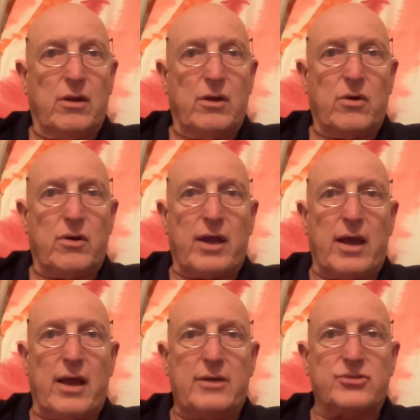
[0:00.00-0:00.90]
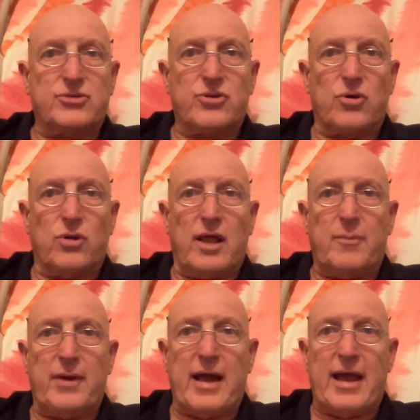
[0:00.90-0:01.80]
Okay, so
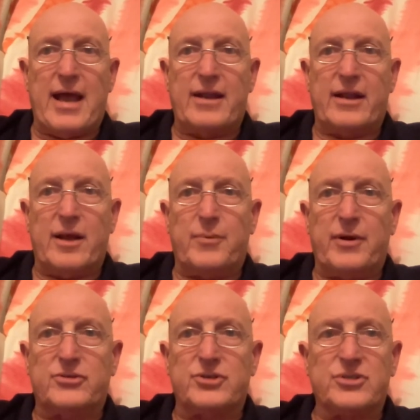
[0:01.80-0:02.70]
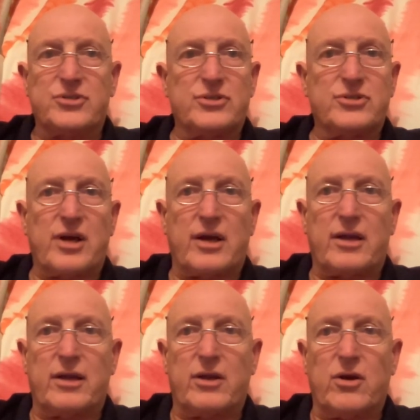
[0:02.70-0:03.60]
let me, I had it up here just a
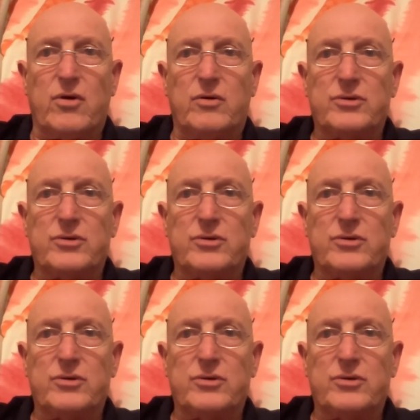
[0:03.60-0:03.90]
second ago.